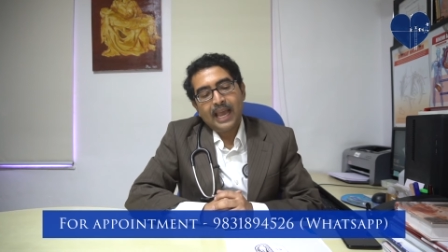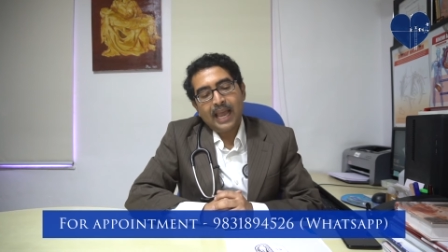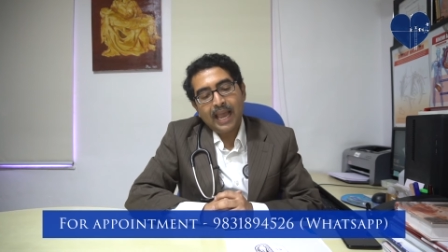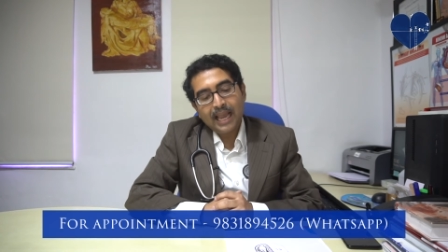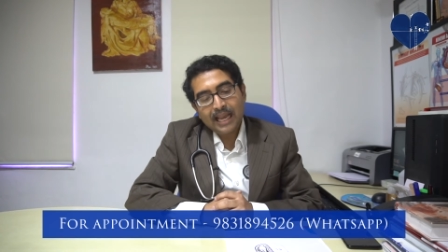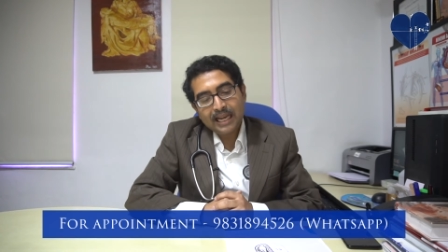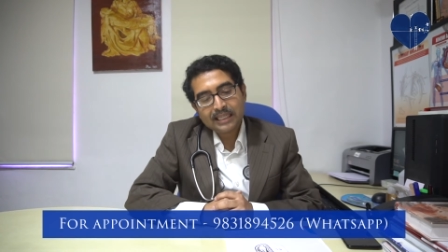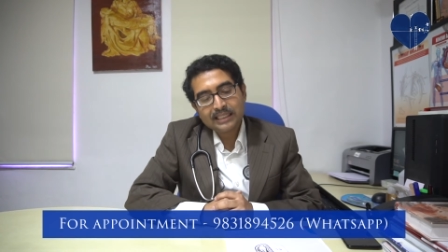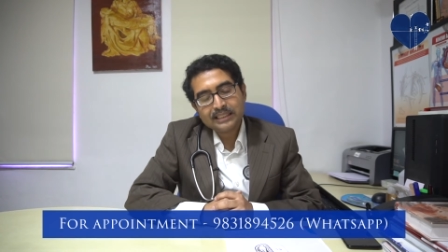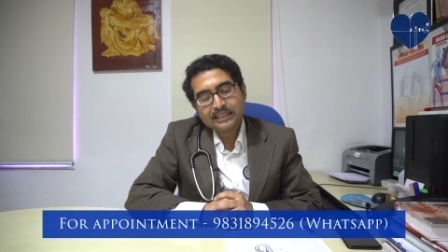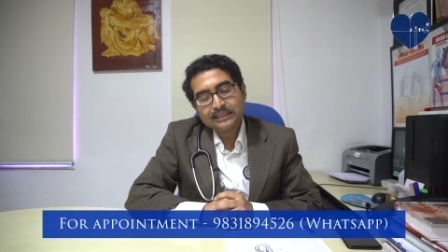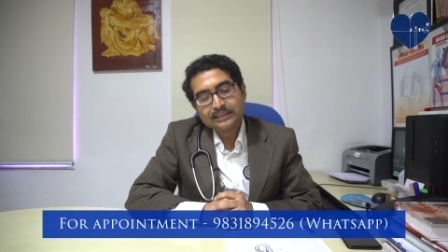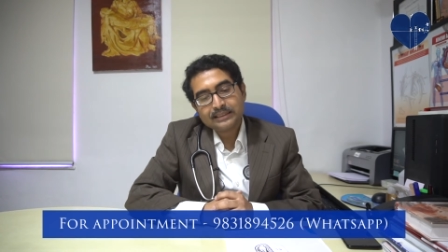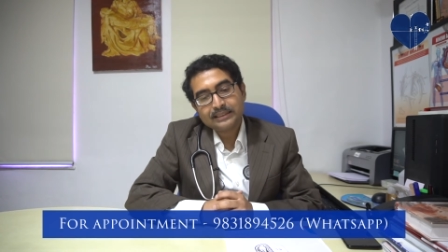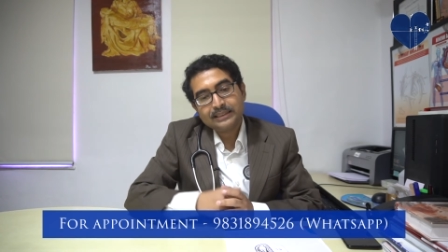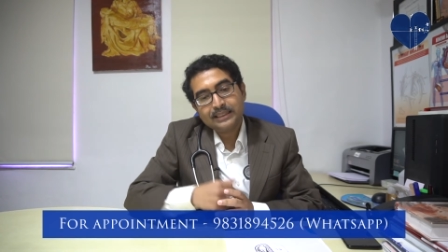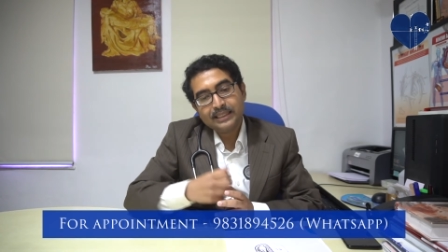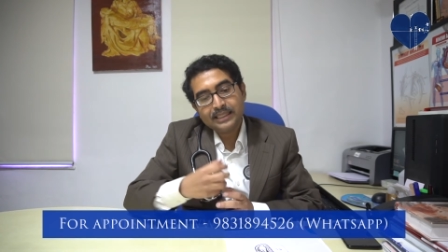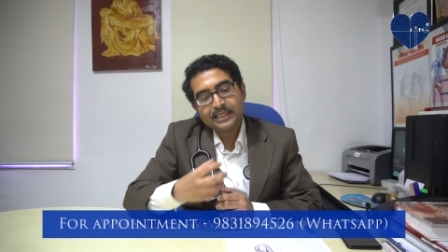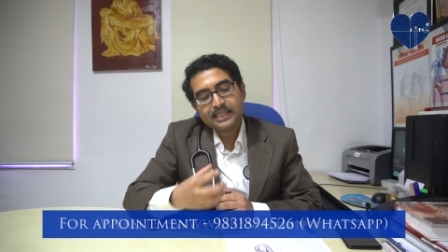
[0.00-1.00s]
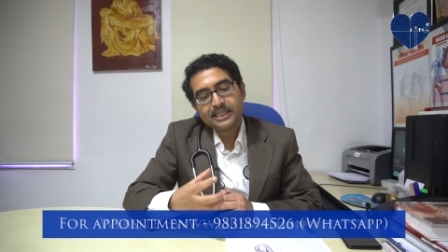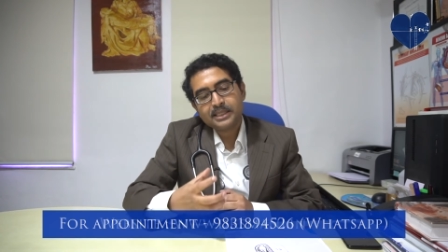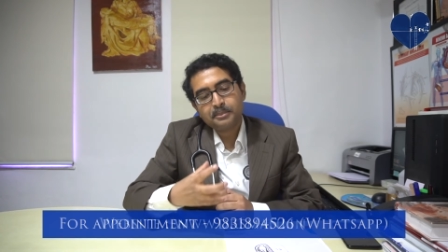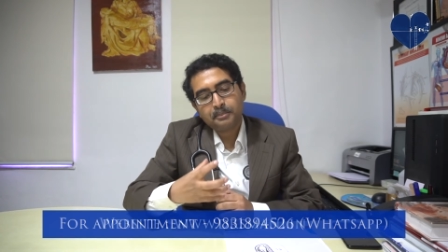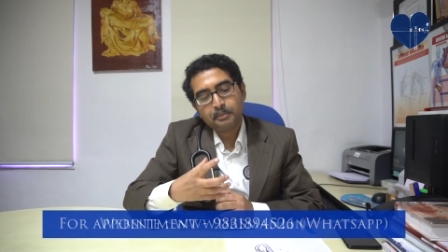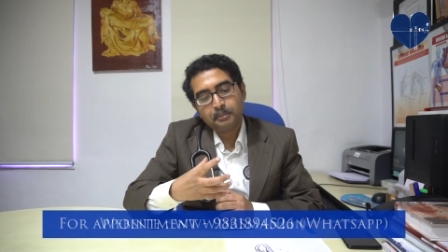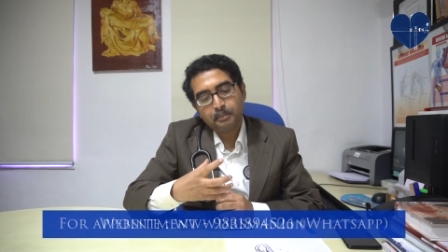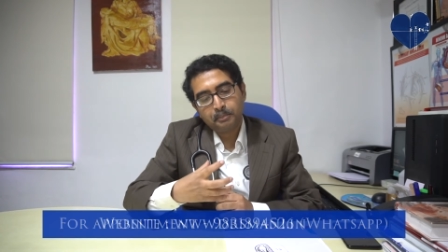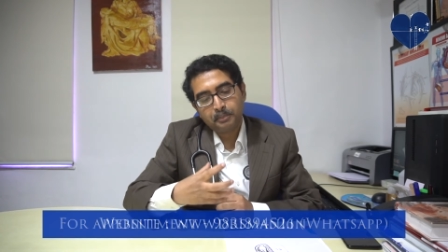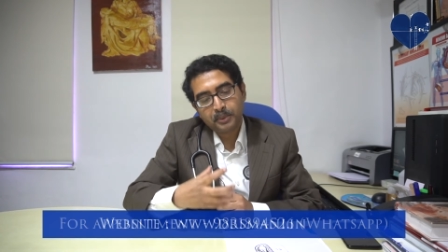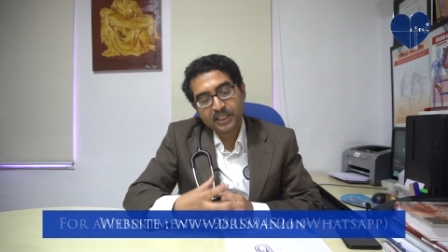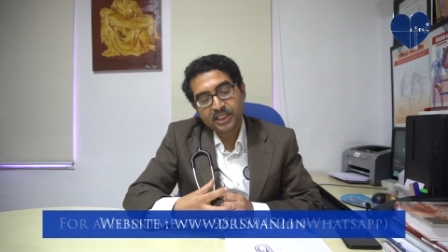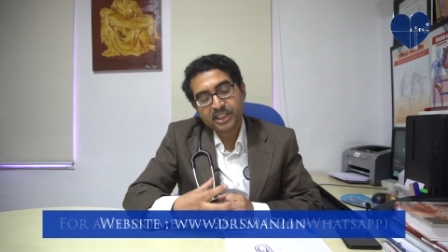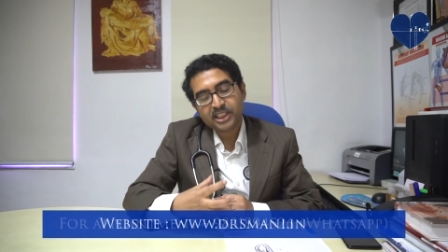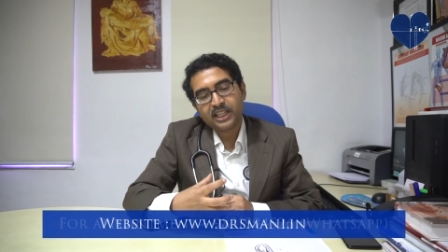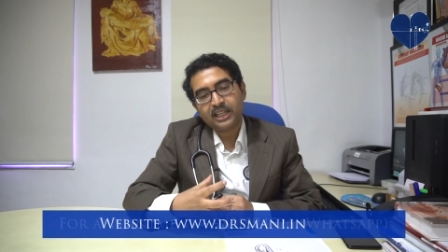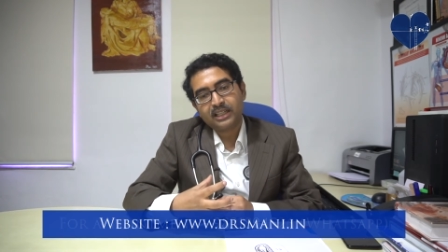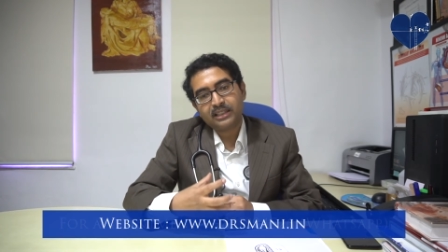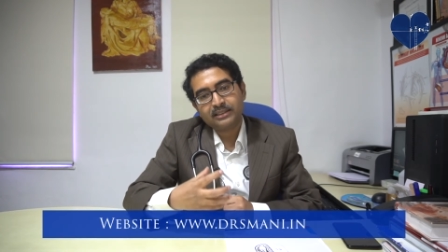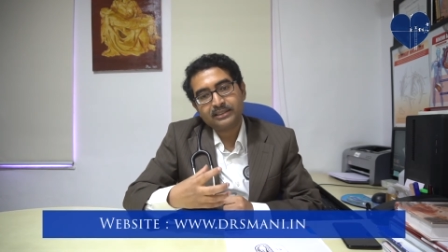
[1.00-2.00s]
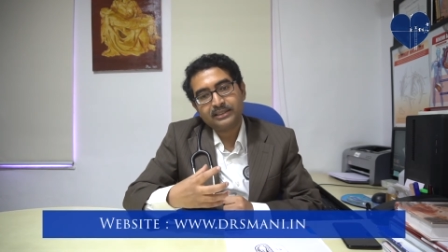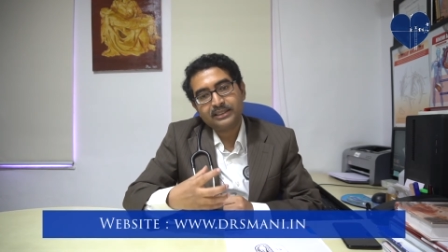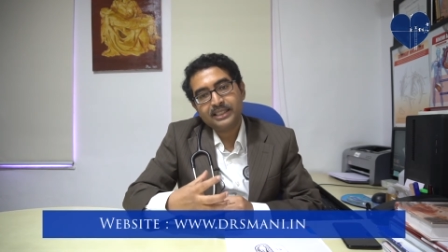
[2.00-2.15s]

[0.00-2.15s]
and this pressure,